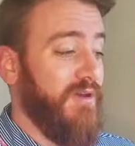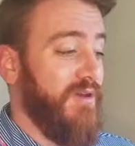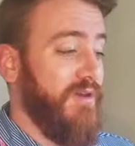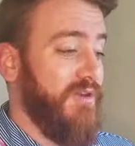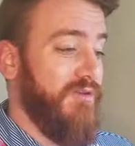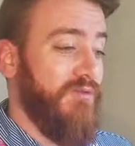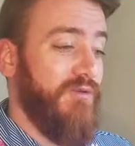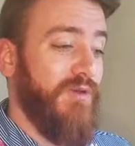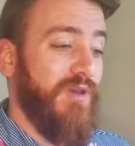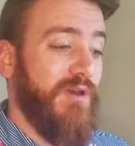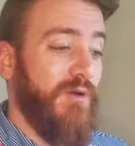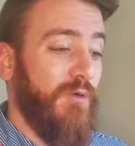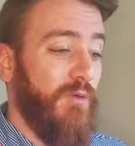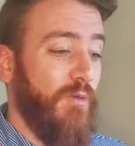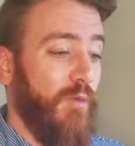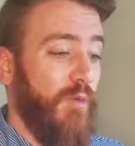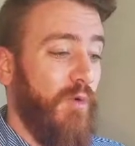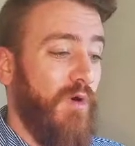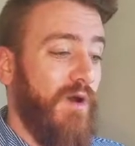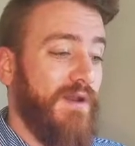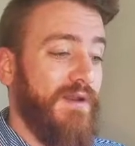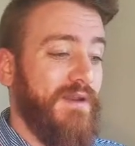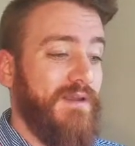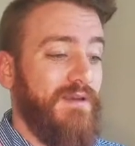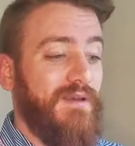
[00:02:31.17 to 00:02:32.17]
You get
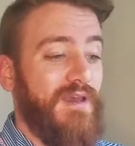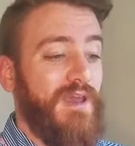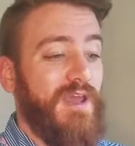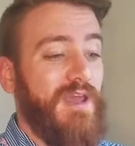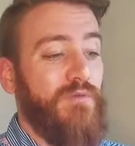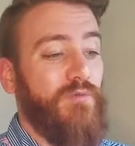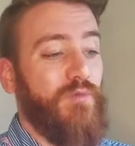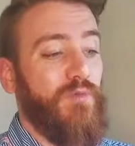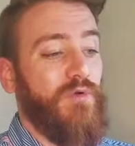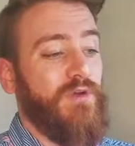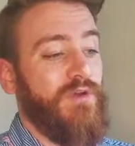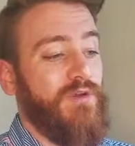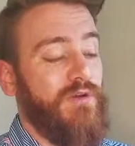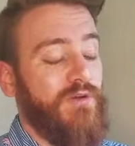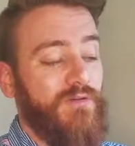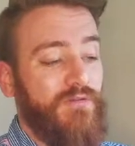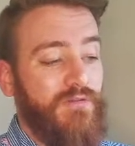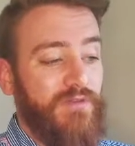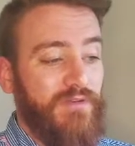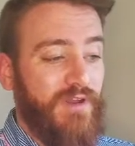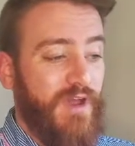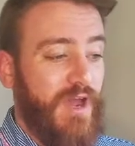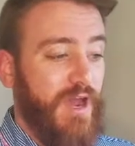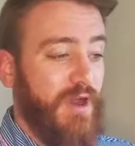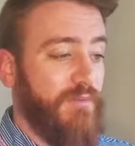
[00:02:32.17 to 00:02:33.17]
one game where you're
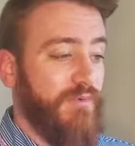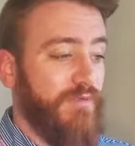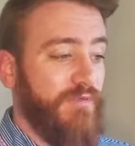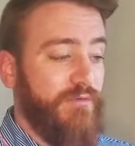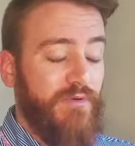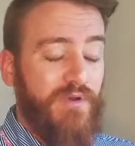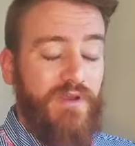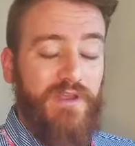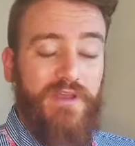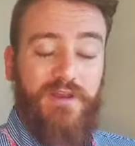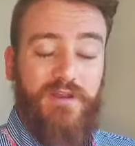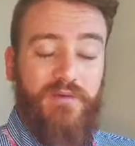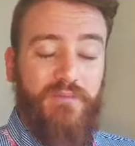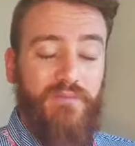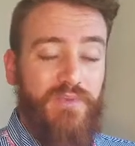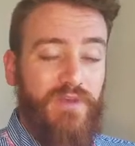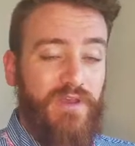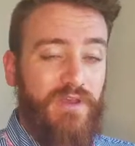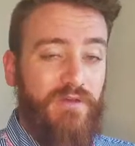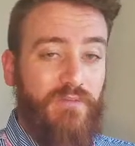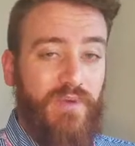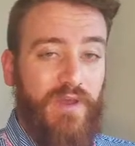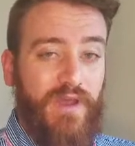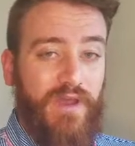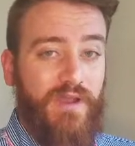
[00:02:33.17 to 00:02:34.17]
the top 3 in a
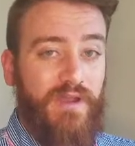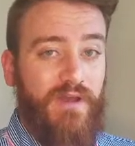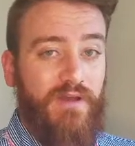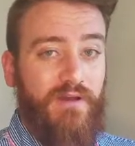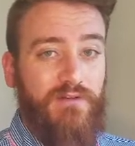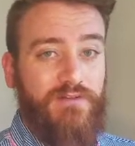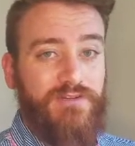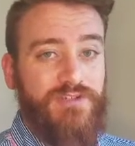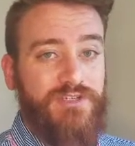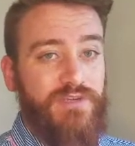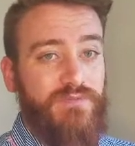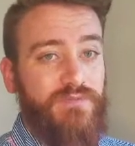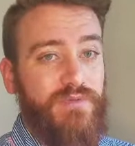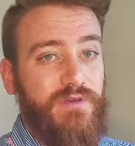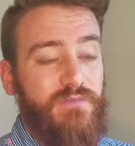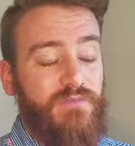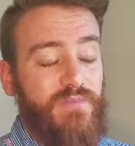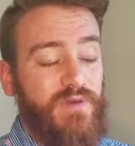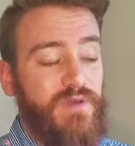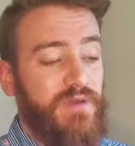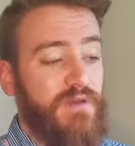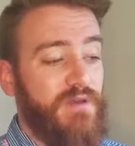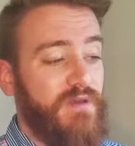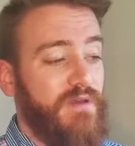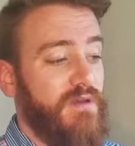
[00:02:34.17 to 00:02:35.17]
big payout
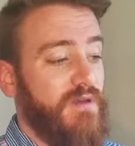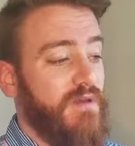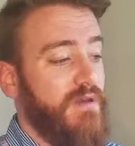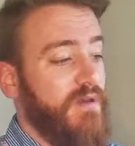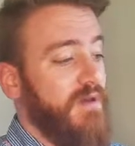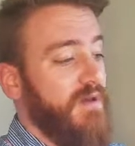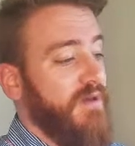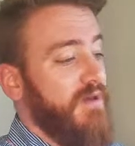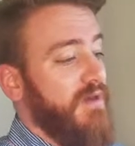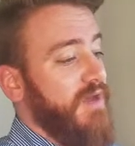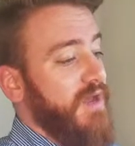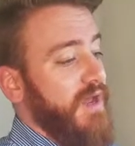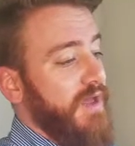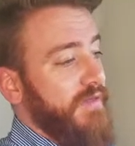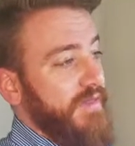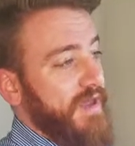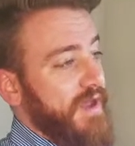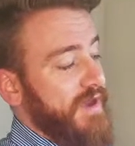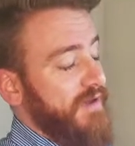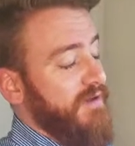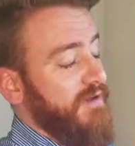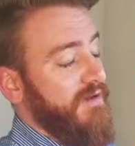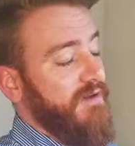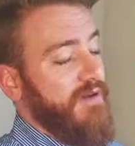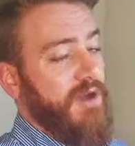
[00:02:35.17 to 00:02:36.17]
GPP, and
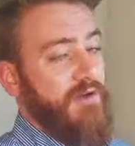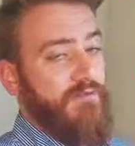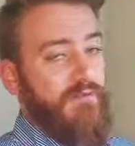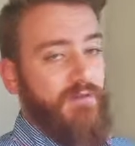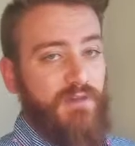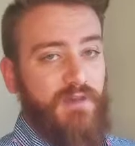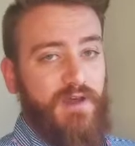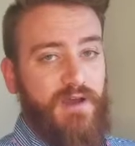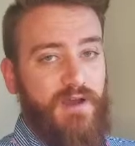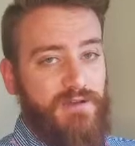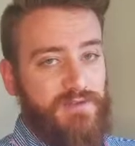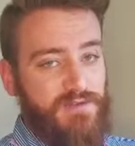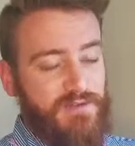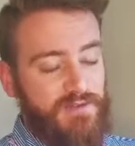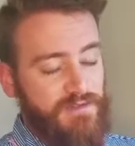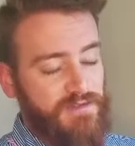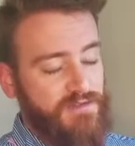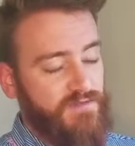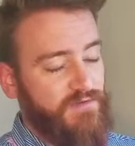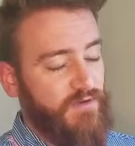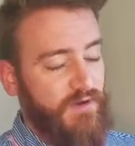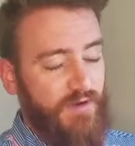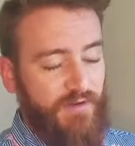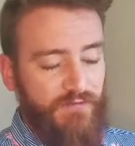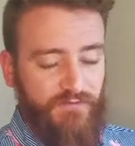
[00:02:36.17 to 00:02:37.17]
that can cover losses
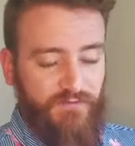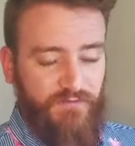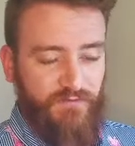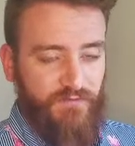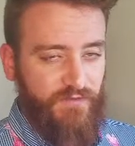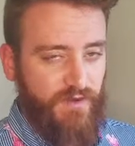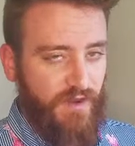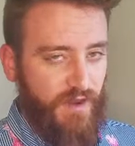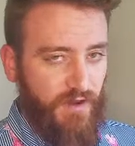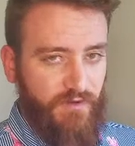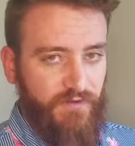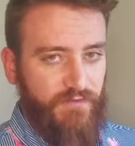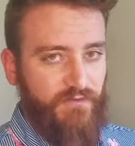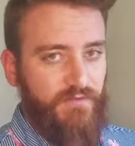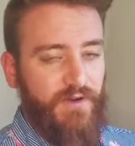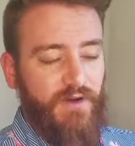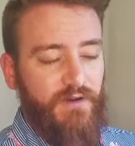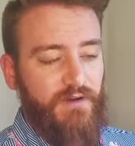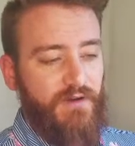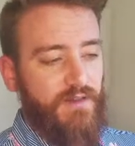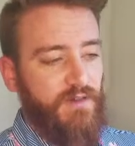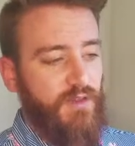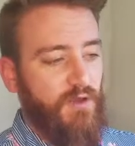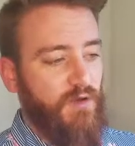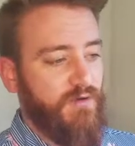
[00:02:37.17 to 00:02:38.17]
for a very,
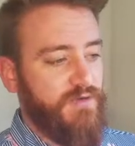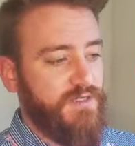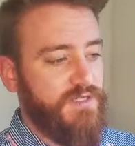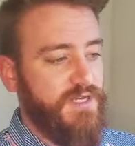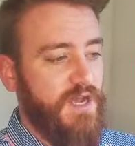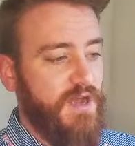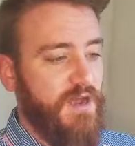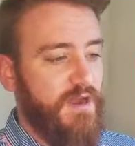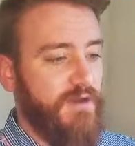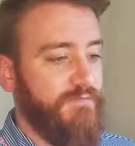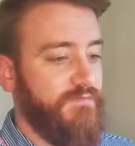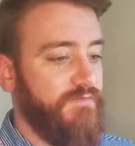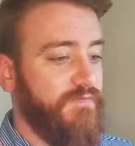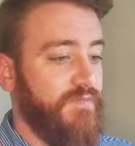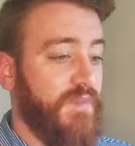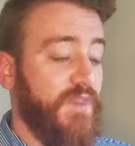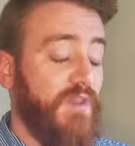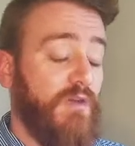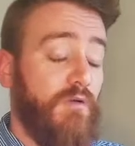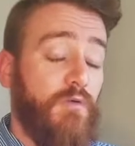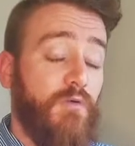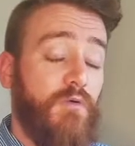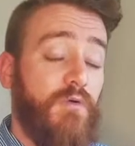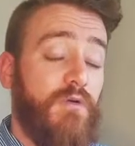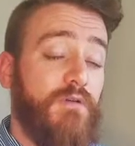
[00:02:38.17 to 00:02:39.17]
very long time.
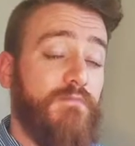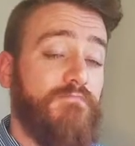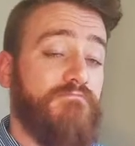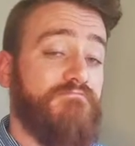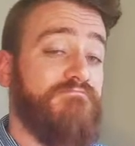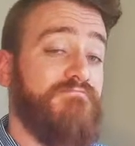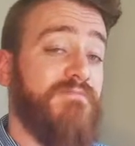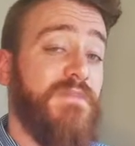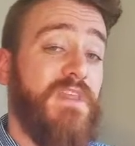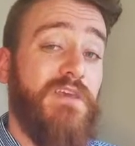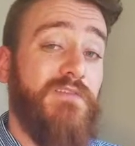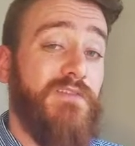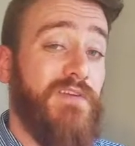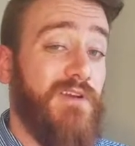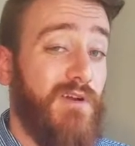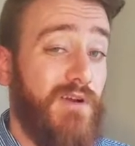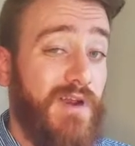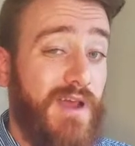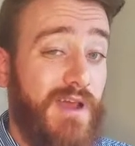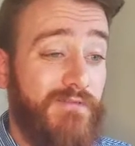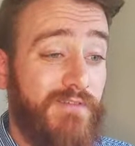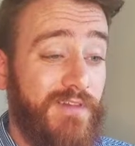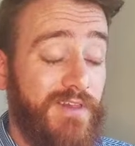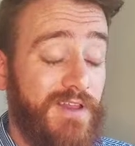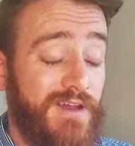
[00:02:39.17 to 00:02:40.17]
Or if you don't
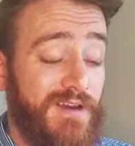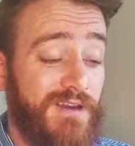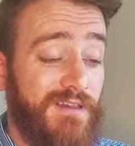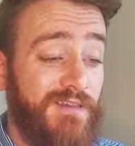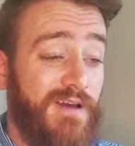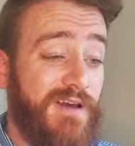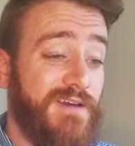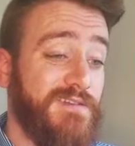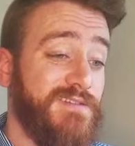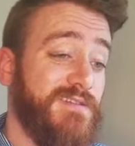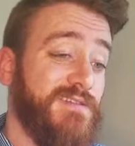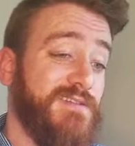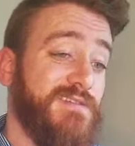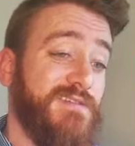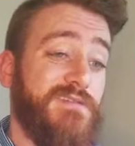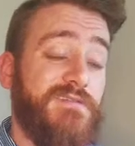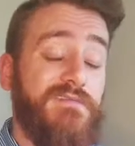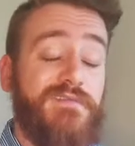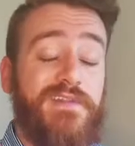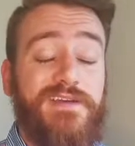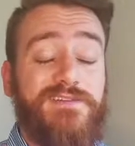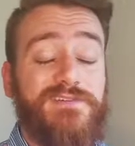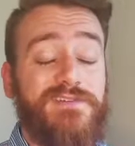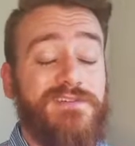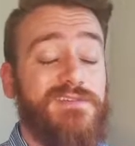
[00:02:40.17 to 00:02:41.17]
have a lot of losses,
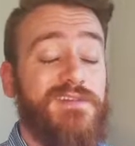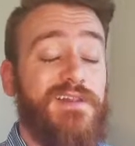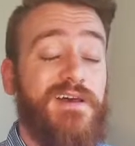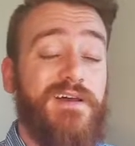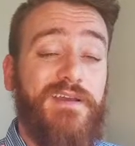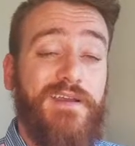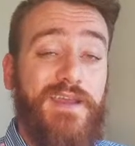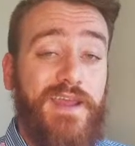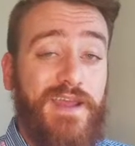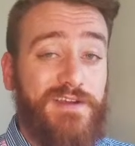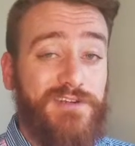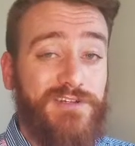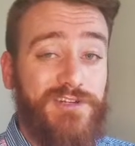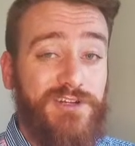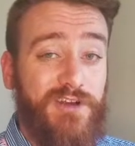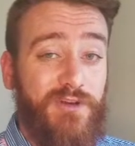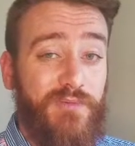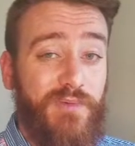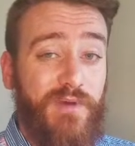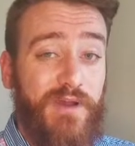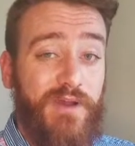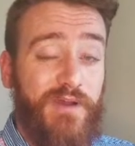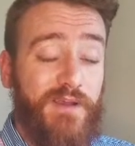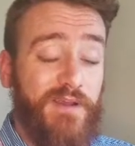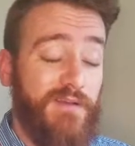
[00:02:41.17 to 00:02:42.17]
that's just a lot of cash in your
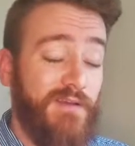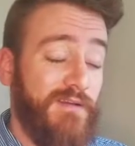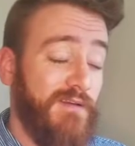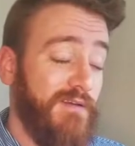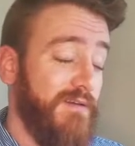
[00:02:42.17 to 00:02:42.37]
pocket.